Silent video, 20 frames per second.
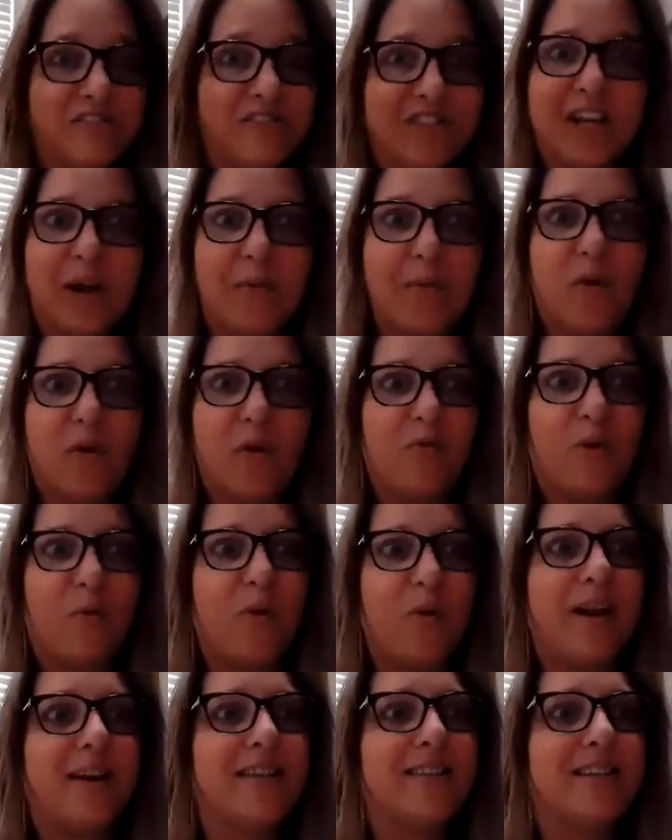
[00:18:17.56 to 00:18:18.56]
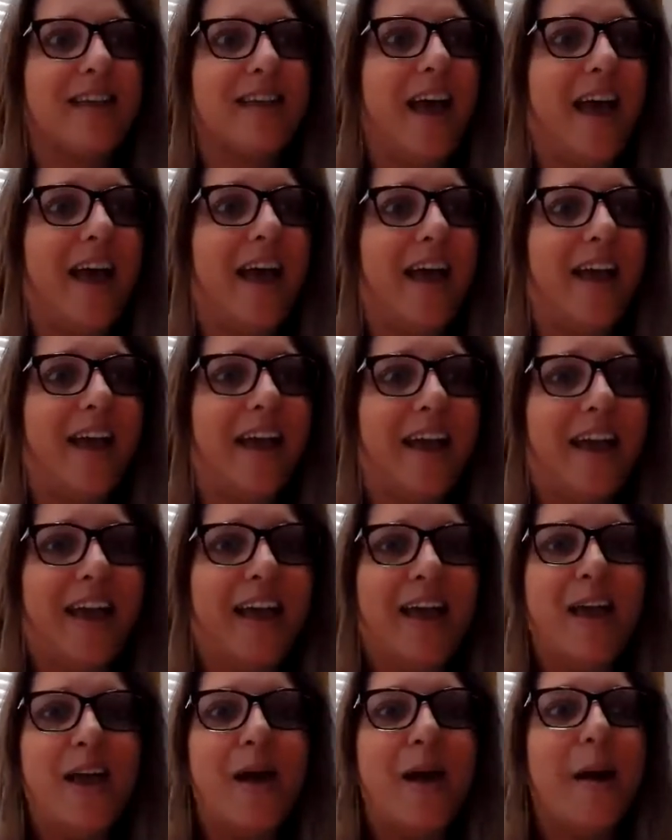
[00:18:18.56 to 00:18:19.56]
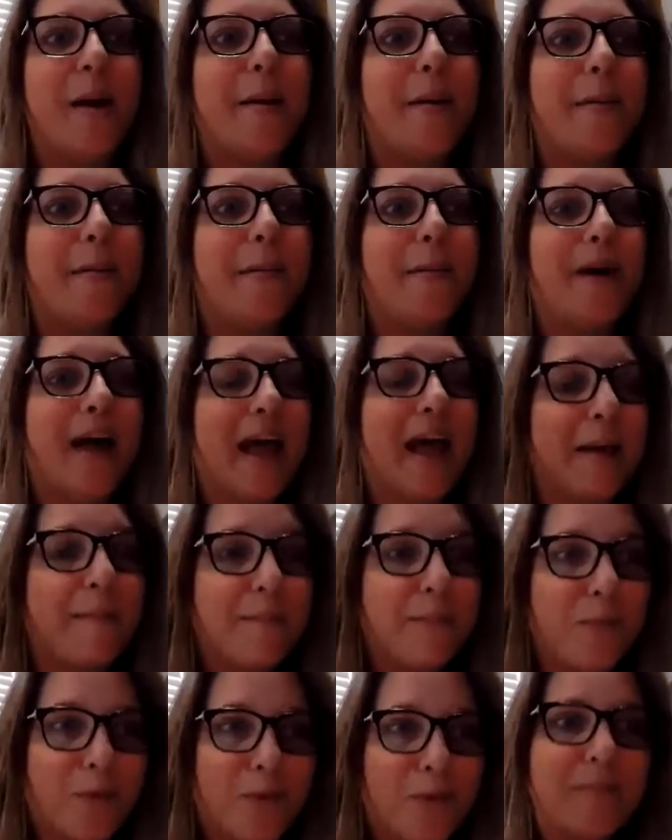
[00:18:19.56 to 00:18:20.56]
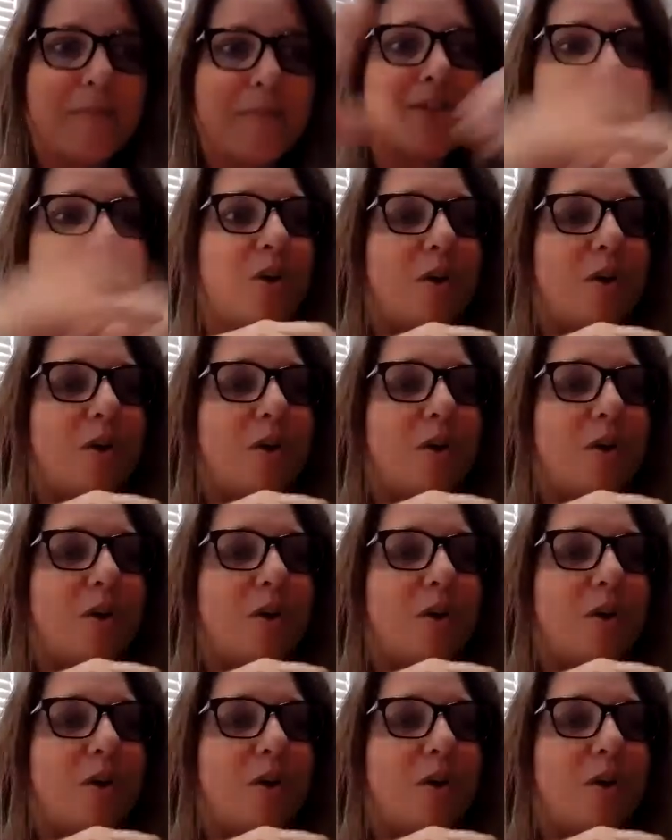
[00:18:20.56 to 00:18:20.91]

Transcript: stumble over what I say. But I promise you,